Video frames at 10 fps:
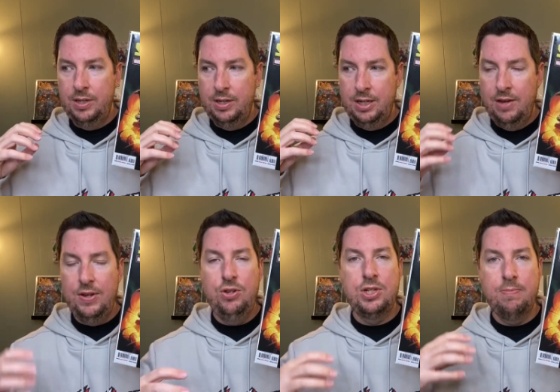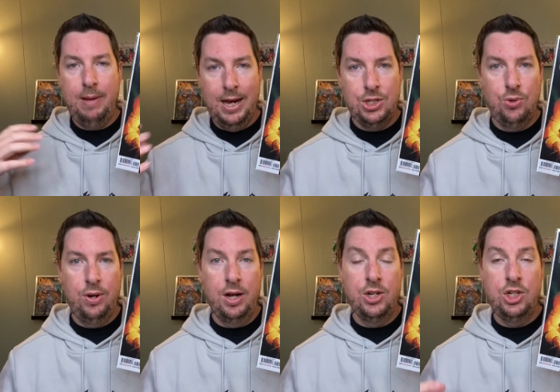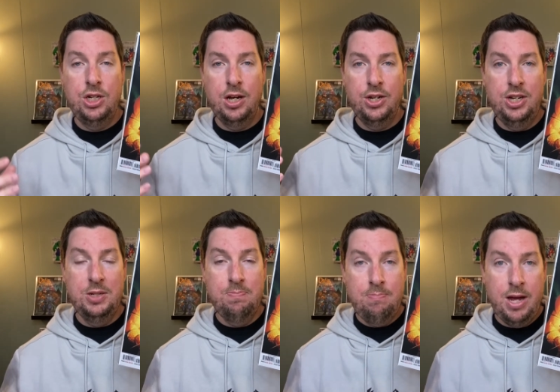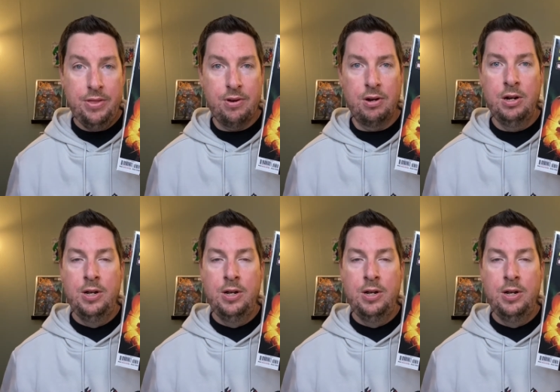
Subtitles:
giving you some backstory on Shang-Chi's mother,